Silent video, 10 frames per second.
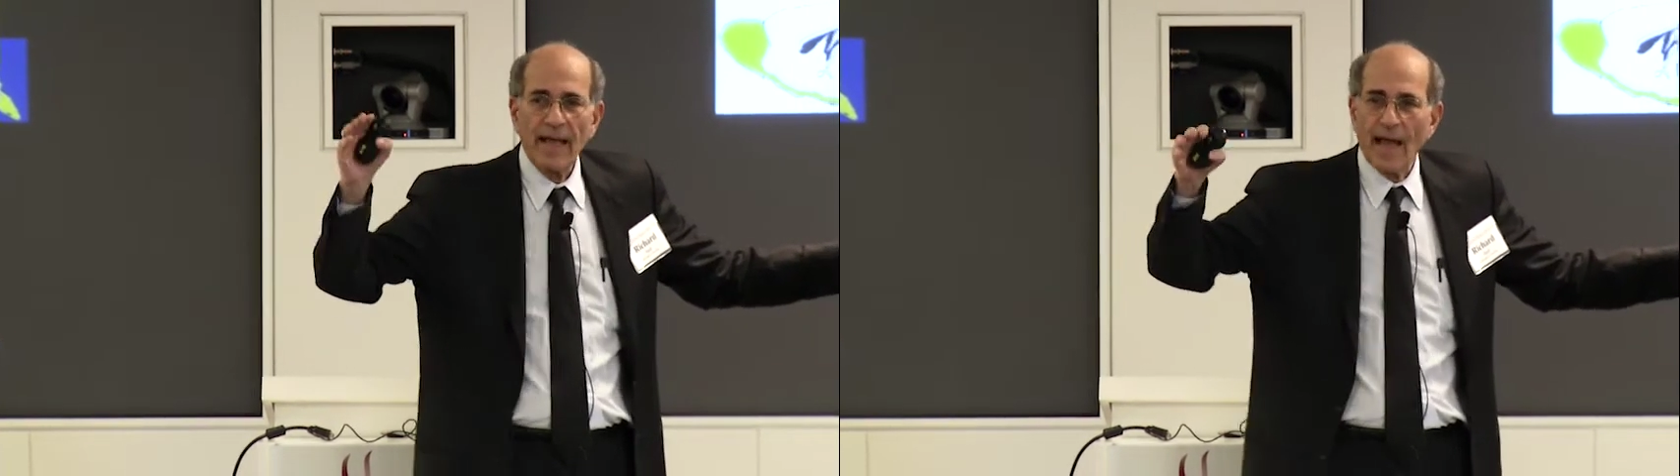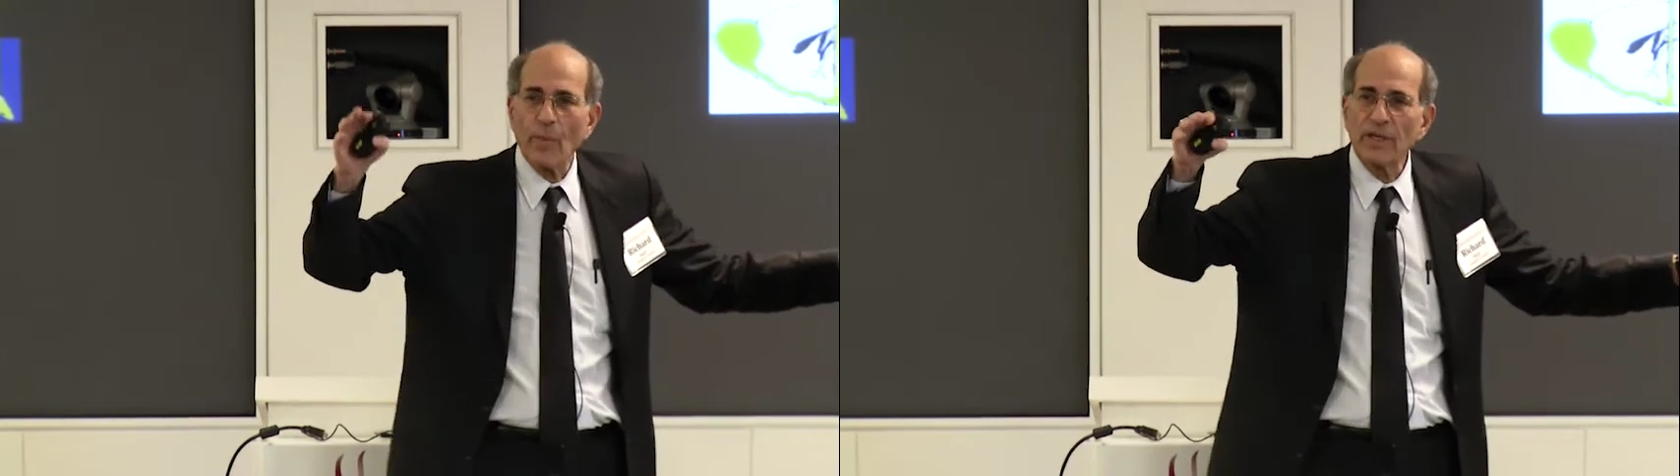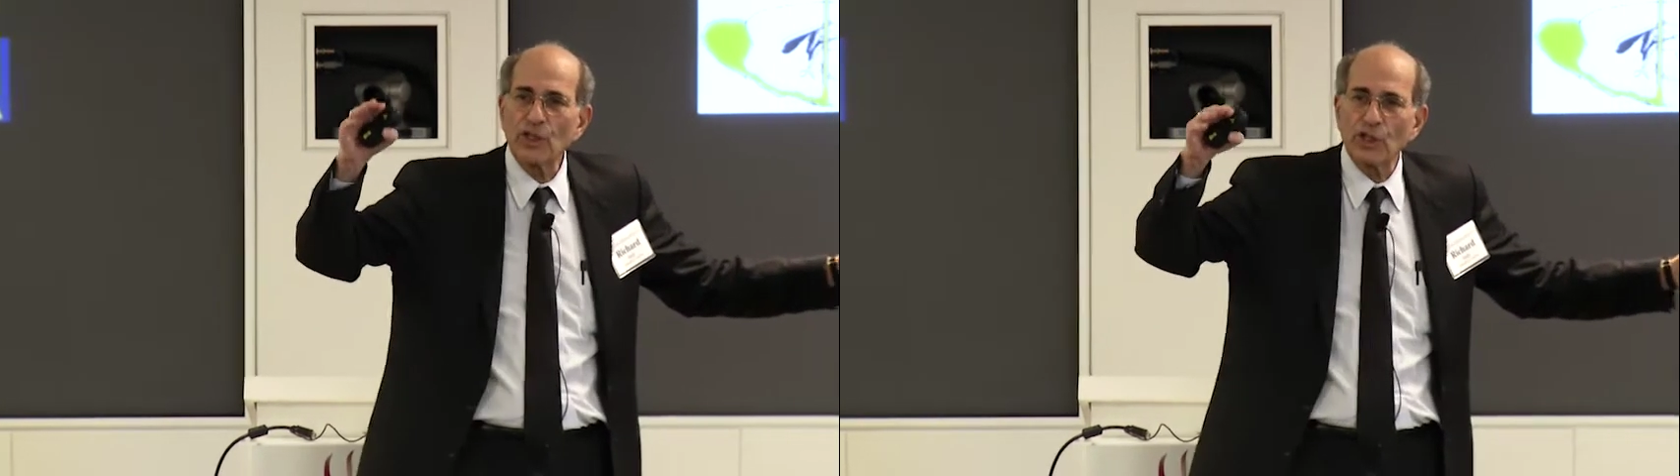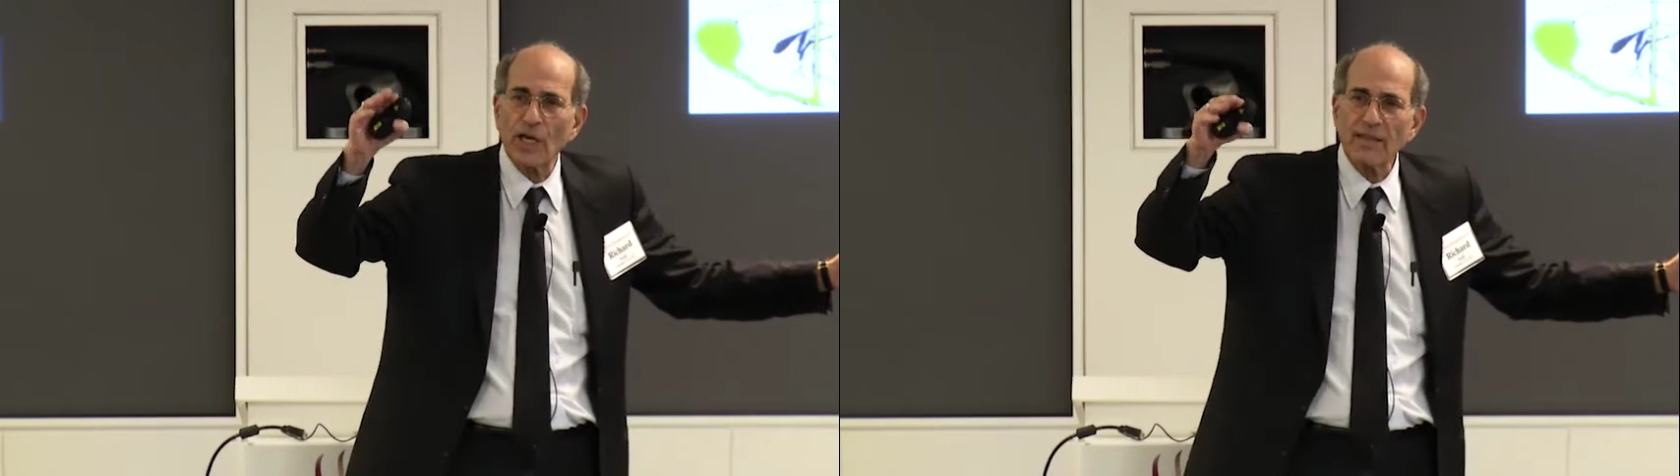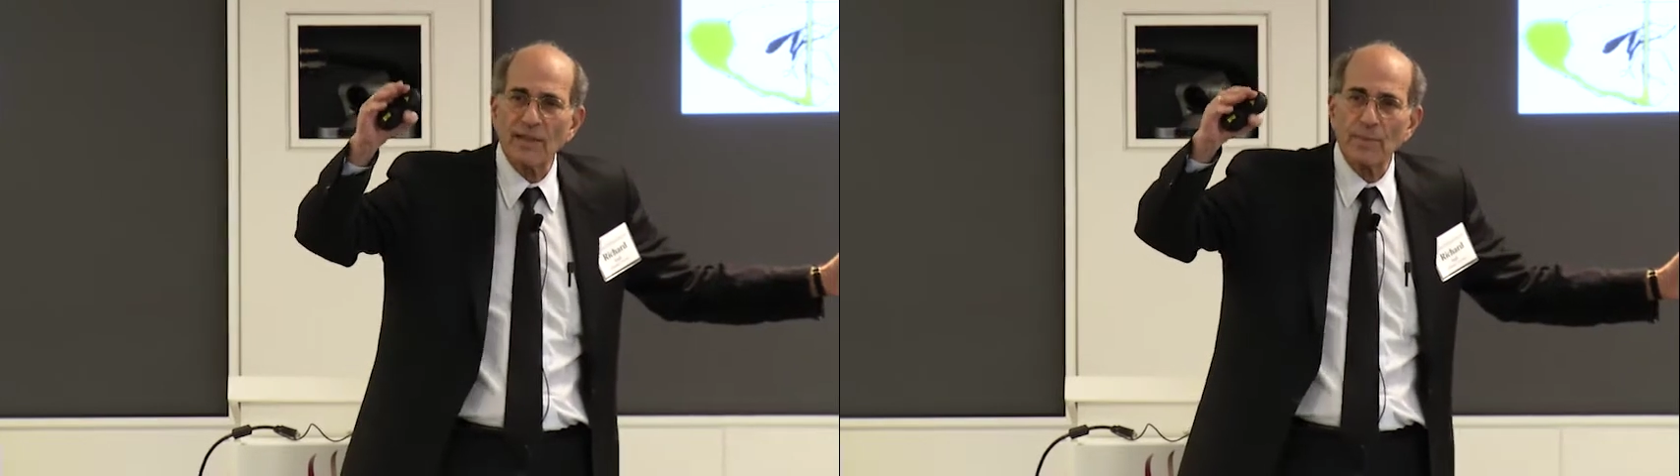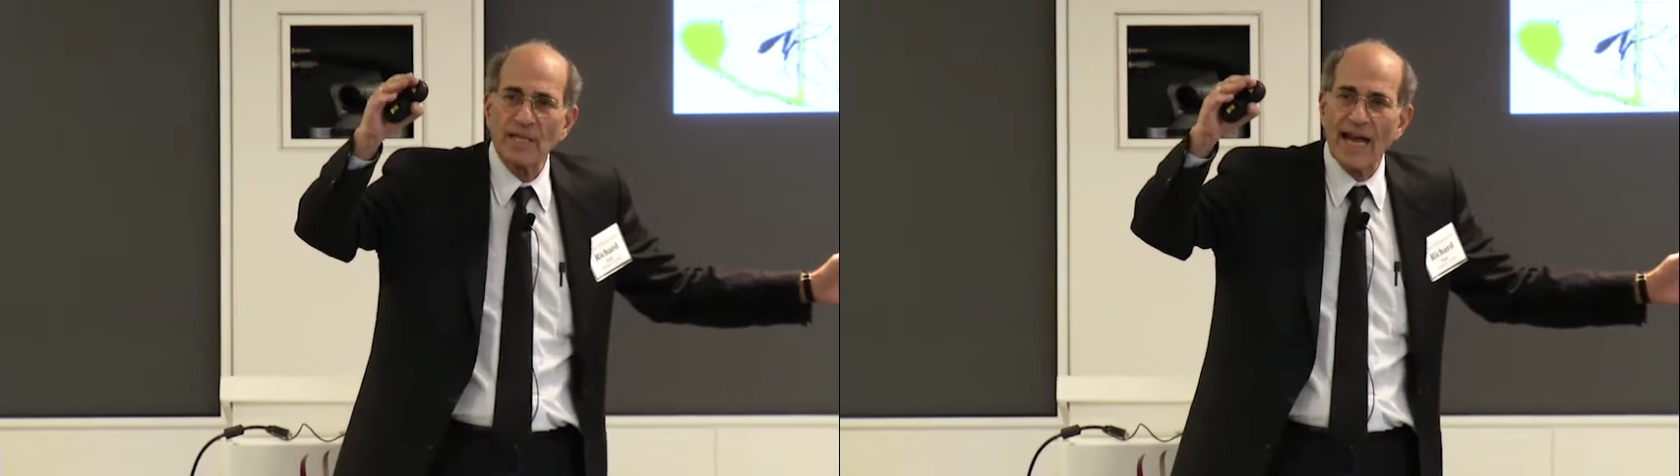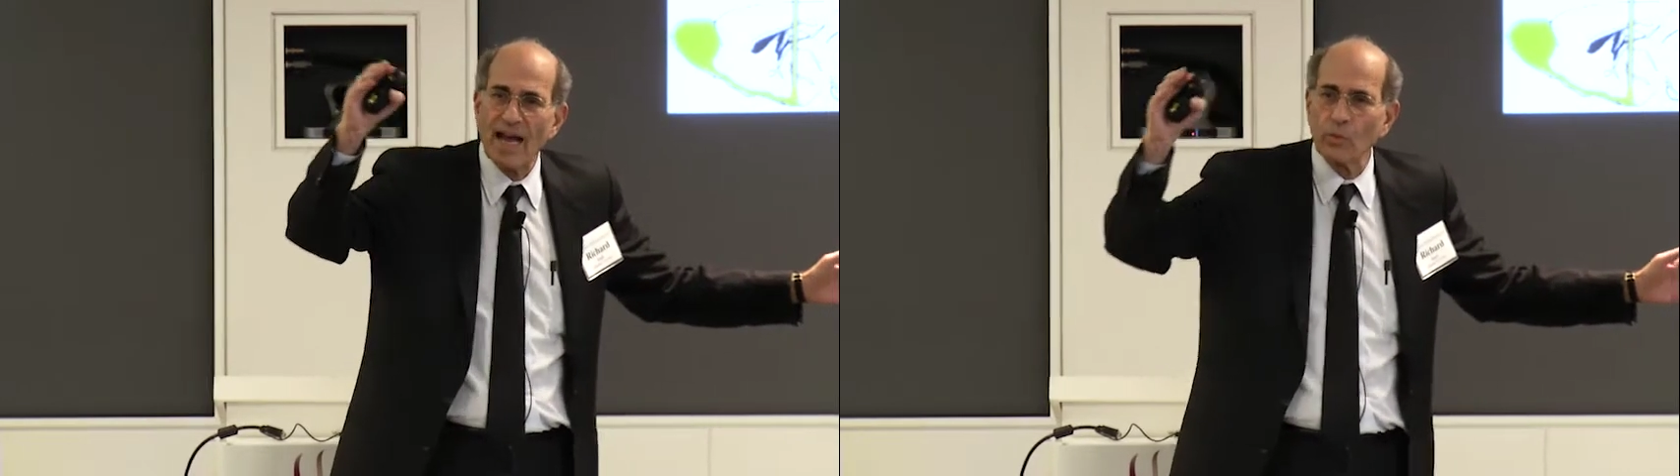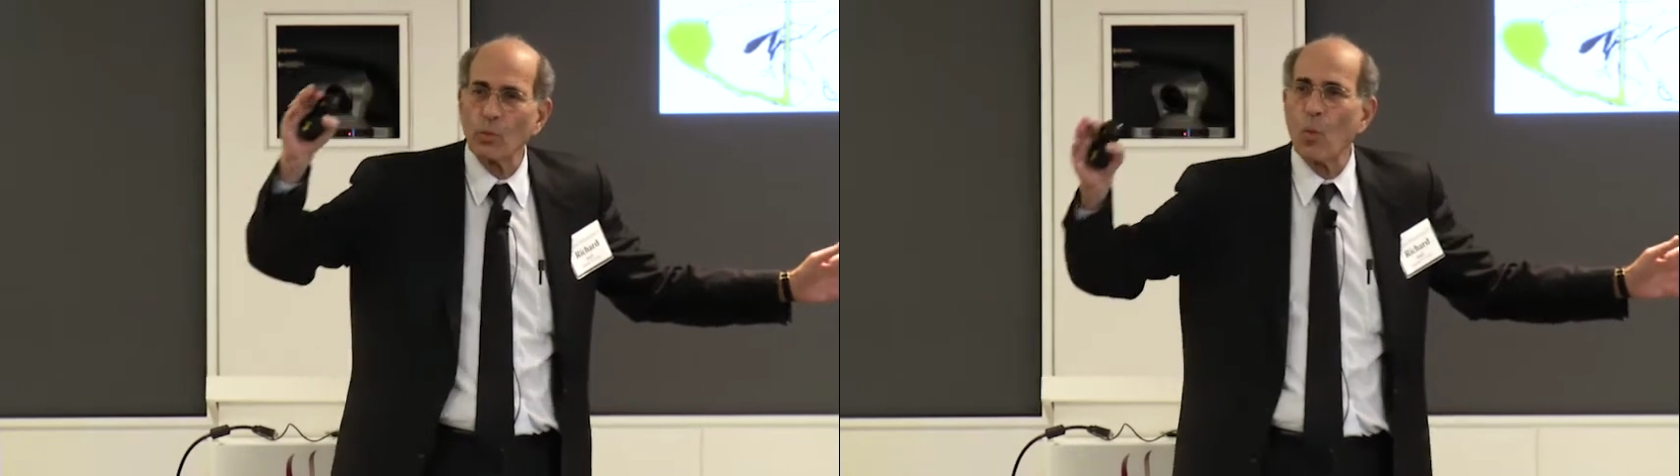and we shut them
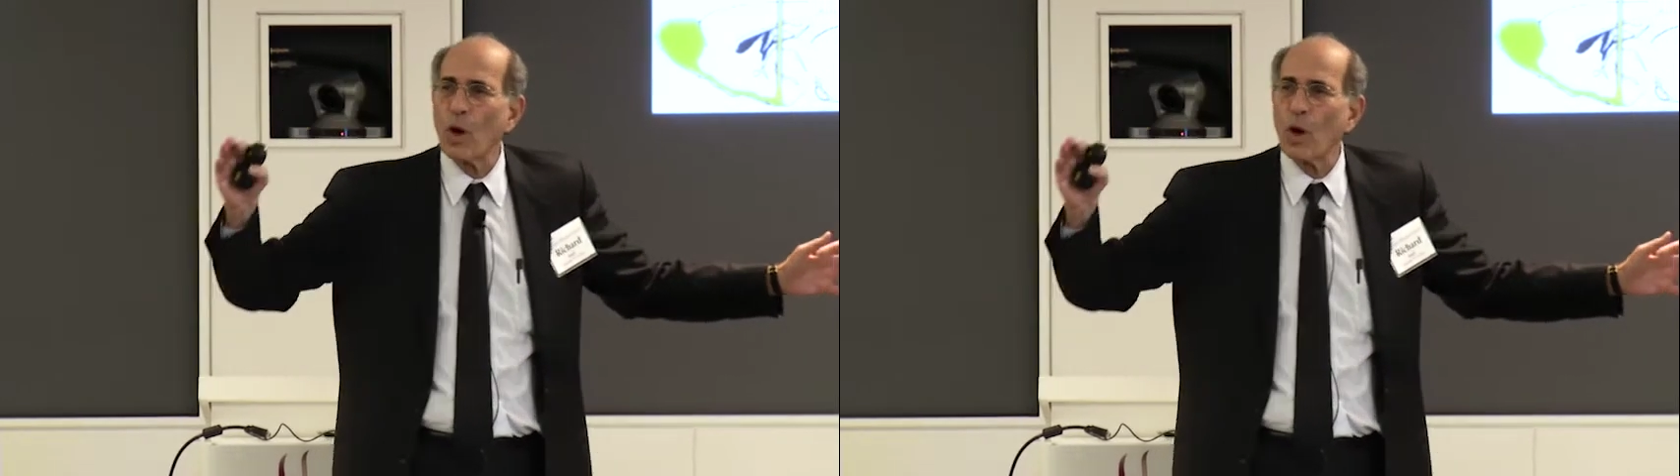down